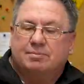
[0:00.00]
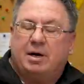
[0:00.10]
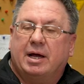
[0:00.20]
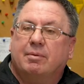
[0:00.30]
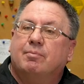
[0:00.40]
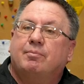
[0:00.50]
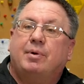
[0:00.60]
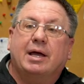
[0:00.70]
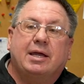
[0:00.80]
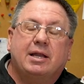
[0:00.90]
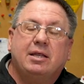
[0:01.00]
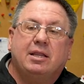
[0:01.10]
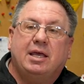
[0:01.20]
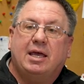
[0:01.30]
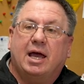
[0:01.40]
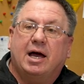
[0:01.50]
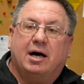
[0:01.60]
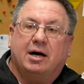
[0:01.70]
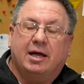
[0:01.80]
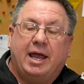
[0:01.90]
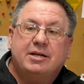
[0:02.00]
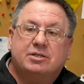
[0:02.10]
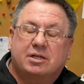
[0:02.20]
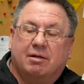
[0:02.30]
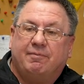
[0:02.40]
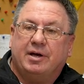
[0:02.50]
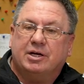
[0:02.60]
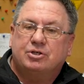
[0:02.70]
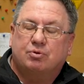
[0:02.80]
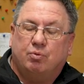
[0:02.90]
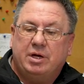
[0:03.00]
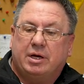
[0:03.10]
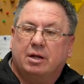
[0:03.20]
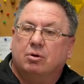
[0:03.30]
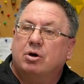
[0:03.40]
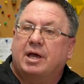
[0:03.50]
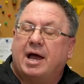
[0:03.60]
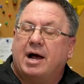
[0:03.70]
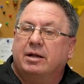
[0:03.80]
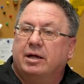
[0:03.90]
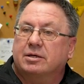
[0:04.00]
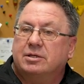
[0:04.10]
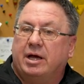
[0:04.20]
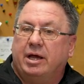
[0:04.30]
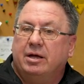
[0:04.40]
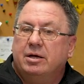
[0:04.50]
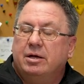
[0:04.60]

by, by getting the uh, ages of the fish, we can look at and say,